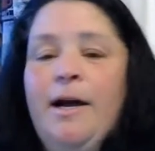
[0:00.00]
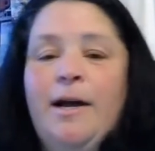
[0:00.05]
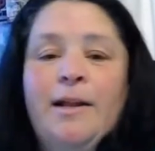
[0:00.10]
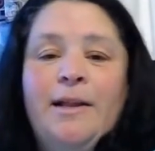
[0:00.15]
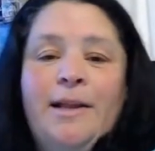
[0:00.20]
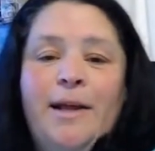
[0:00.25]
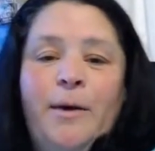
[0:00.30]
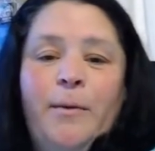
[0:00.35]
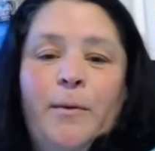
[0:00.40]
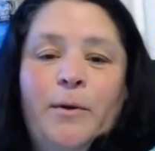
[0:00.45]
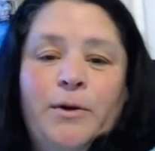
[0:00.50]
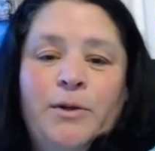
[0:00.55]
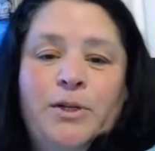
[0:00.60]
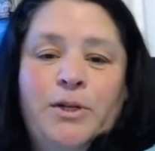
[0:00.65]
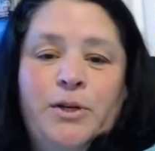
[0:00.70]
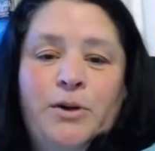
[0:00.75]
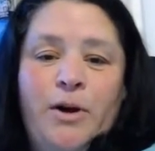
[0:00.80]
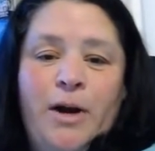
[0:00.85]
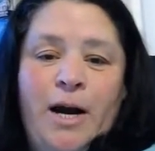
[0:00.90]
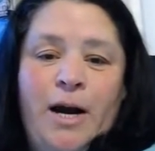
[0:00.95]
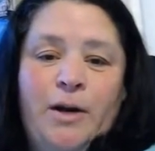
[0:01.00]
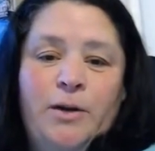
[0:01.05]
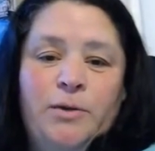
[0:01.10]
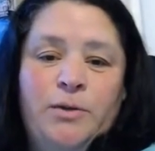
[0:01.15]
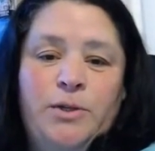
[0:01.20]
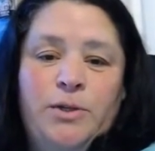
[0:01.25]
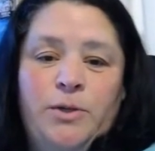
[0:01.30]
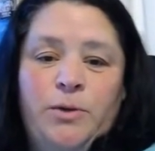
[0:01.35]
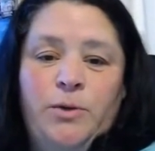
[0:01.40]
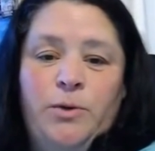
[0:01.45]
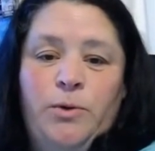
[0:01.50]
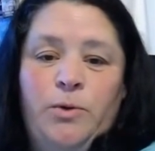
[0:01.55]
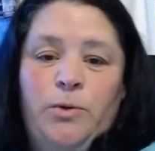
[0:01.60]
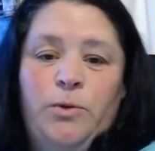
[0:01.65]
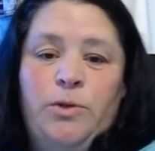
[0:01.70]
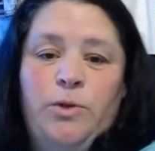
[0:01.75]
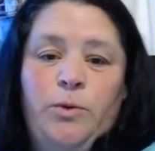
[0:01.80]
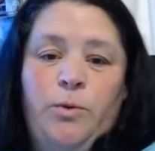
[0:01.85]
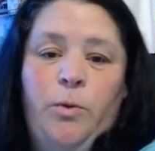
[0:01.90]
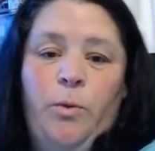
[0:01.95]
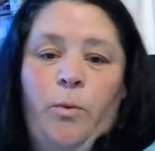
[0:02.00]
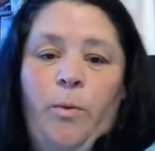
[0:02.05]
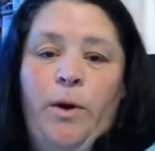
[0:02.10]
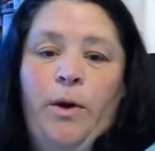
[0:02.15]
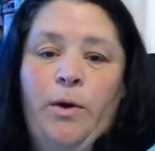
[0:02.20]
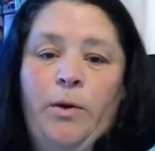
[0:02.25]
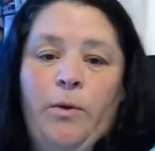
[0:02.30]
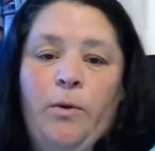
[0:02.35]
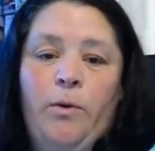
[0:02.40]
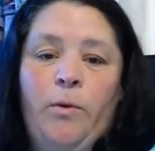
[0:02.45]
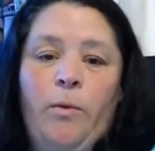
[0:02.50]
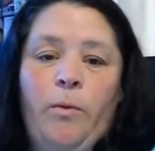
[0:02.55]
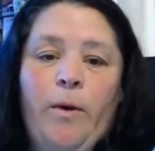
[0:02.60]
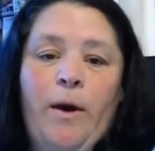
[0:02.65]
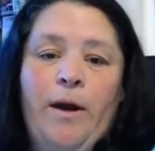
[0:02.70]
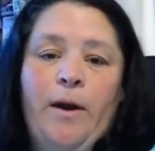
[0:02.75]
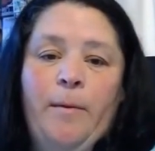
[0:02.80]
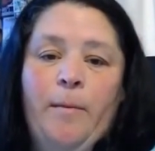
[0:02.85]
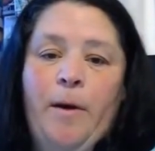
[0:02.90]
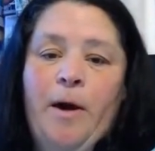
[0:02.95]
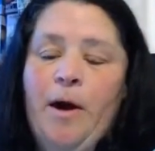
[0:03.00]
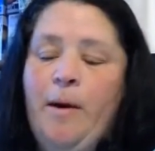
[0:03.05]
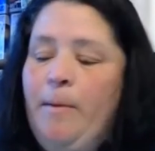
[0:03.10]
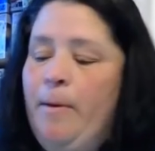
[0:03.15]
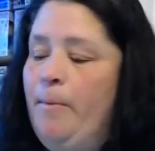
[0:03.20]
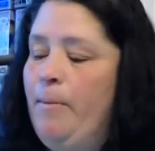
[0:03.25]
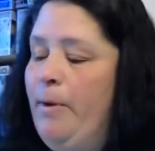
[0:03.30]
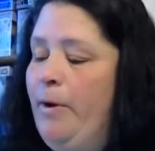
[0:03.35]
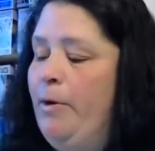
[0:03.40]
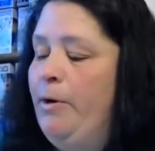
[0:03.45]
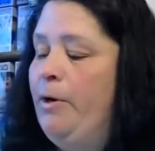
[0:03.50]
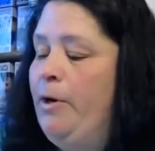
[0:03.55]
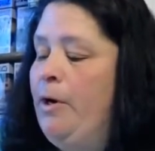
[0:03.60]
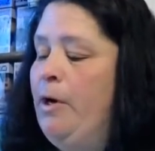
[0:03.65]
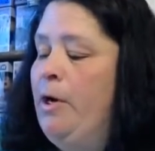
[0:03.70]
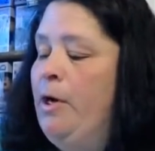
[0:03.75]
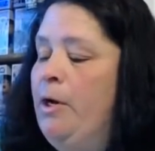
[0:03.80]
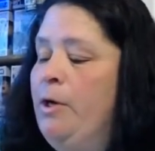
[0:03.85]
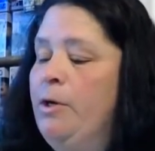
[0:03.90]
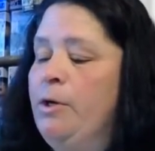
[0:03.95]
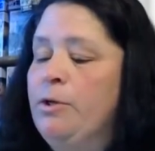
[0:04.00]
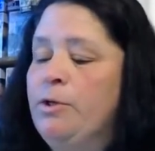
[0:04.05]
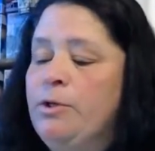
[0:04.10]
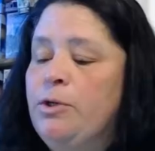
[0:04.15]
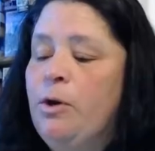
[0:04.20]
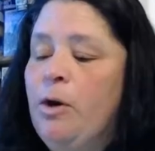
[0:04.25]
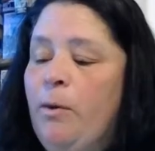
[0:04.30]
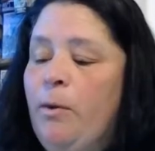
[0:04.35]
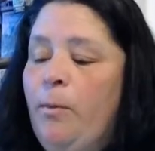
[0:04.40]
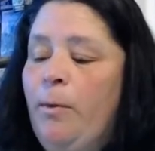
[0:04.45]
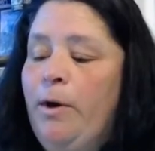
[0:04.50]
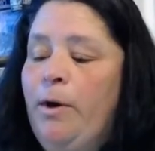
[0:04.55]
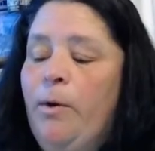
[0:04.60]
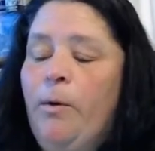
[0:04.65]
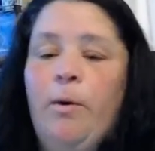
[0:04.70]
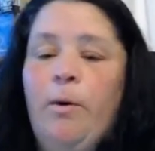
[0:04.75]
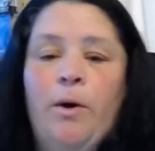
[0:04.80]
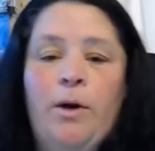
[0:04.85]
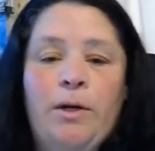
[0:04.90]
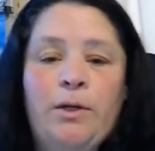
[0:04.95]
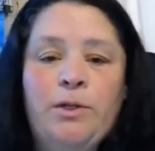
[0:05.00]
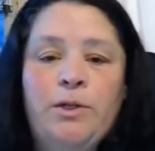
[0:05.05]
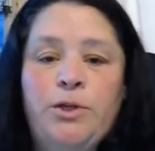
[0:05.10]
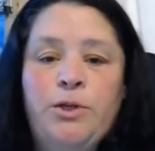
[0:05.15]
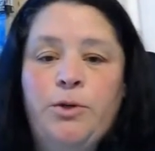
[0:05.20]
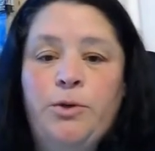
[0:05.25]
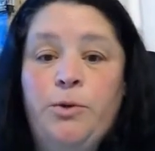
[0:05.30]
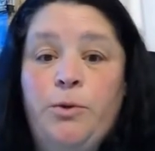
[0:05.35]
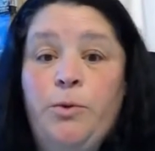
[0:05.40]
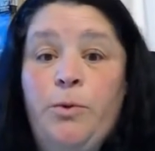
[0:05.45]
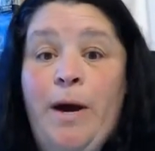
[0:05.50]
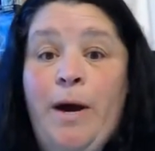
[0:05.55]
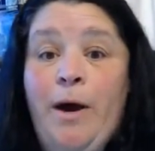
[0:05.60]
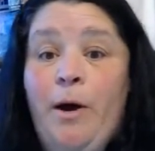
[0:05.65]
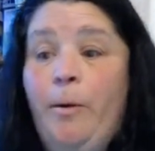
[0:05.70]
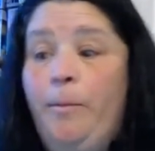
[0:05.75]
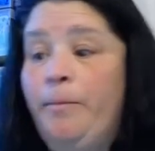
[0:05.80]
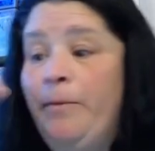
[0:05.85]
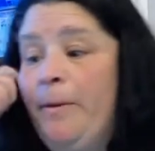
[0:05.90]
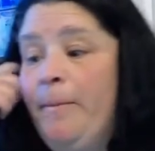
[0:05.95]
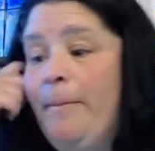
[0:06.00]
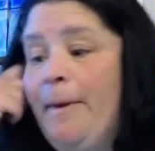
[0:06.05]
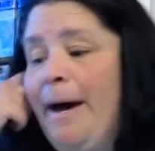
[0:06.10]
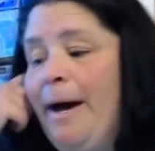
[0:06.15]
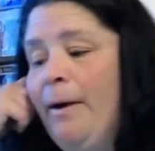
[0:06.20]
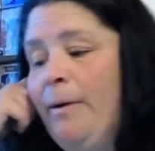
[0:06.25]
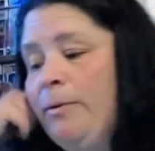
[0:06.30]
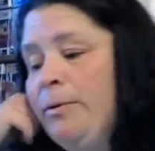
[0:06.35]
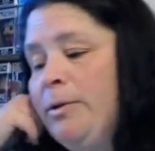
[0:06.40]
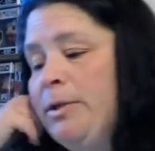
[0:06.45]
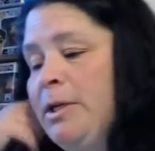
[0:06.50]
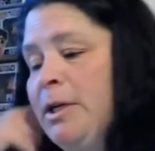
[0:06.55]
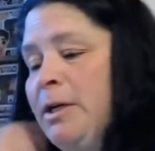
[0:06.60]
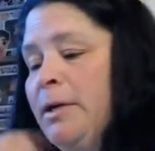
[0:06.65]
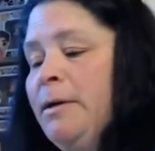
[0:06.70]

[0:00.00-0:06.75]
they weren't sure how to do a wheel, random comment picker. So I went on to help them out.